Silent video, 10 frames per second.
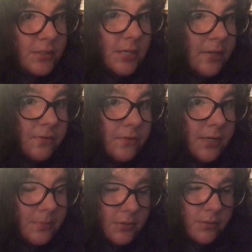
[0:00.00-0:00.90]
safe.
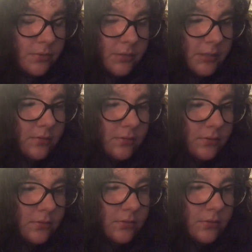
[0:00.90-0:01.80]
Absolutely.
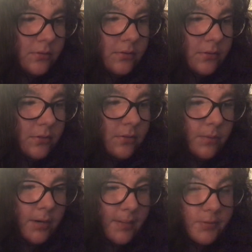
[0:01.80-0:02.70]
You
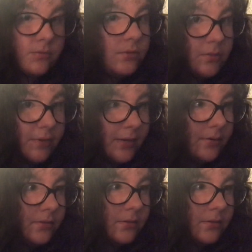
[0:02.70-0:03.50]
are absolutely fine.